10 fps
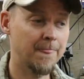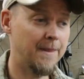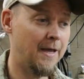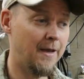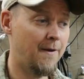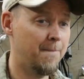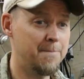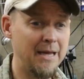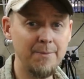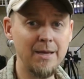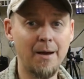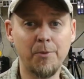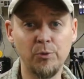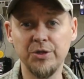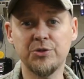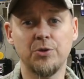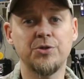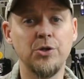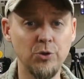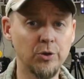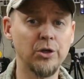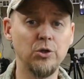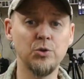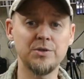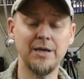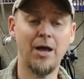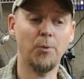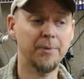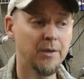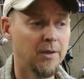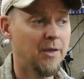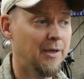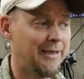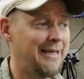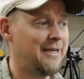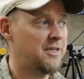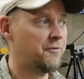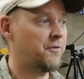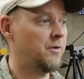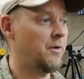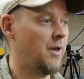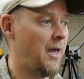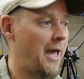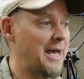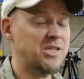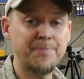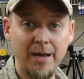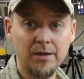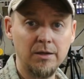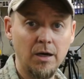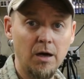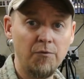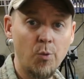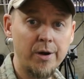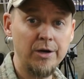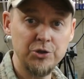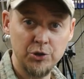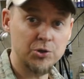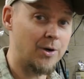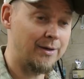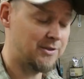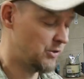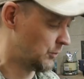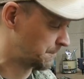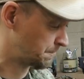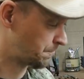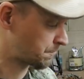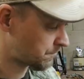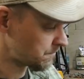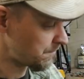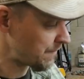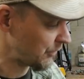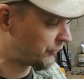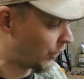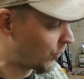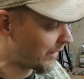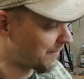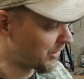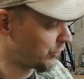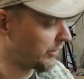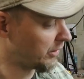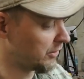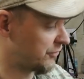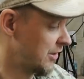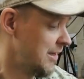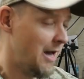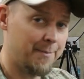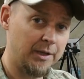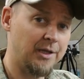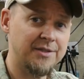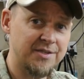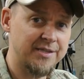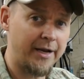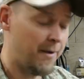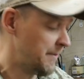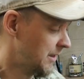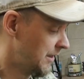then maybe I'm a resource that you can use to help get a different aspect of what it is you're trying to do. So what I'm going to do here is I'm going to let this set up.